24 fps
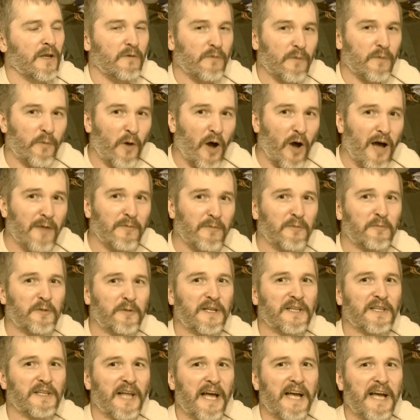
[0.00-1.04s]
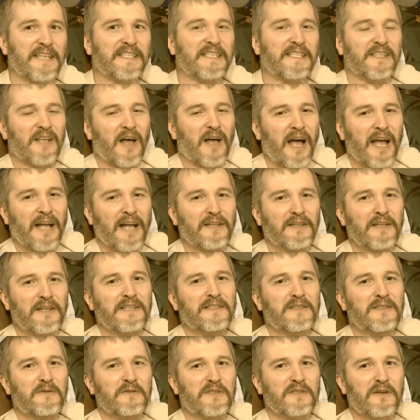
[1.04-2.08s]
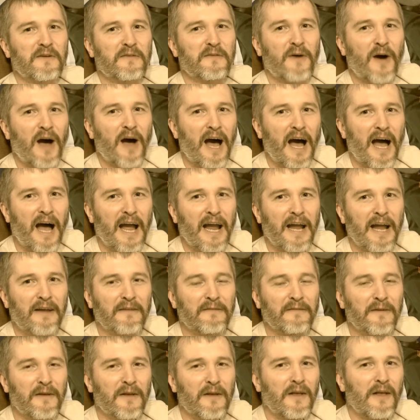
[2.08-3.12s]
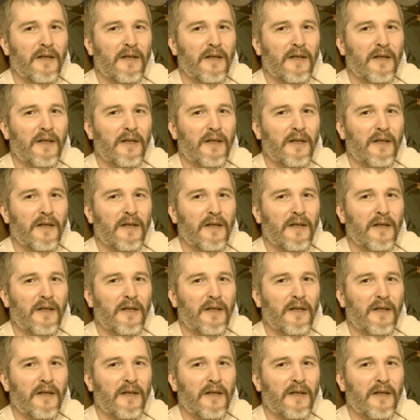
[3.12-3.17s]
you were probably less likely to survive